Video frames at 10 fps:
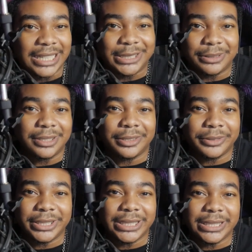As you can
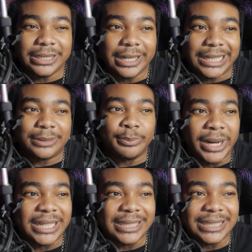clearly see, I am
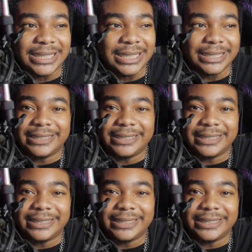biased.